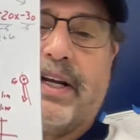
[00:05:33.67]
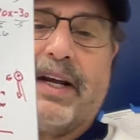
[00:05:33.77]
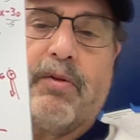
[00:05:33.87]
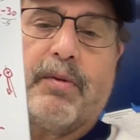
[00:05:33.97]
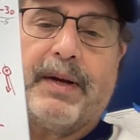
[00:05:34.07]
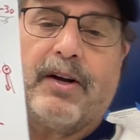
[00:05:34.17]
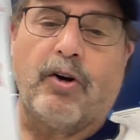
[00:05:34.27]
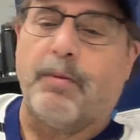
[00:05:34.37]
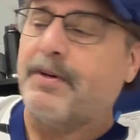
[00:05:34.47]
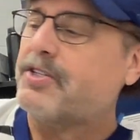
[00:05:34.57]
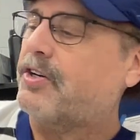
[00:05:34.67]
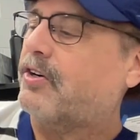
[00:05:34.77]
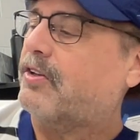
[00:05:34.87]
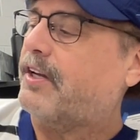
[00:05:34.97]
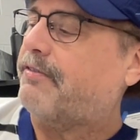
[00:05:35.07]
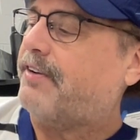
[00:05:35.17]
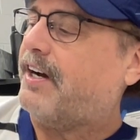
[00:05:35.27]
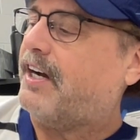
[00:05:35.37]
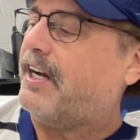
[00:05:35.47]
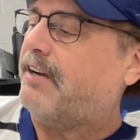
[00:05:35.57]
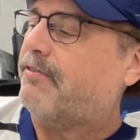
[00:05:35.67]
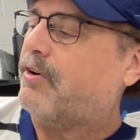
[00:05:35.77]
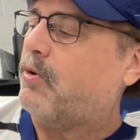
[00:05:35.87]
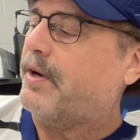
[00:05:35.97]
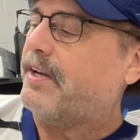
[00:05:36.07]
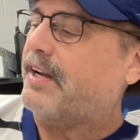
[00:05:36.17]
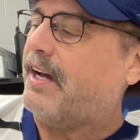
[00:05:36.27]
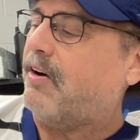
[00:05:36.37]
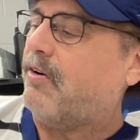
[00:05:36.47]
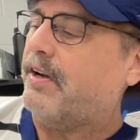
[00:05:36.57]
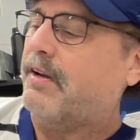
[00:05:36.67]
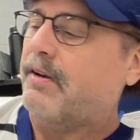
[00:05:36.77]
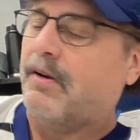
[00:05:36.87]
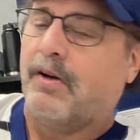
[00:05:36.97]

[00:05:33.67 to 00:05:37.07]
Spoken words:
it would be an open circle at 5 going down.